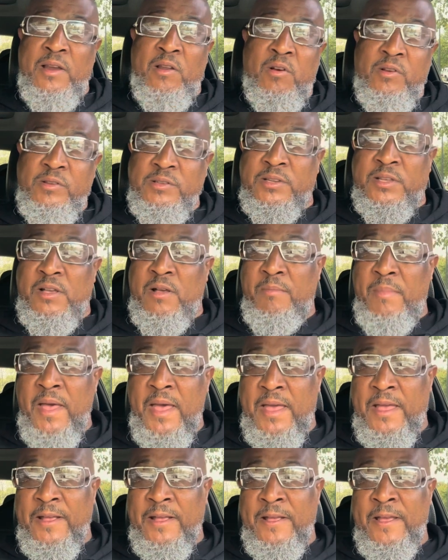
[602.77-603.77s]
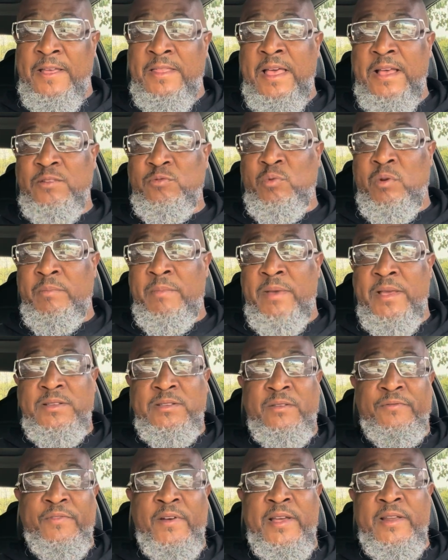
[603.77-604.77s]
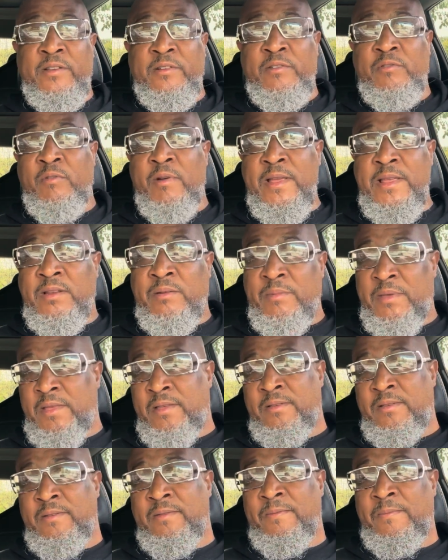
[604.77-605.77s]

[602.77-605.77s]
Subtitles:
loss and come back. And that's what makes a fighter great to me.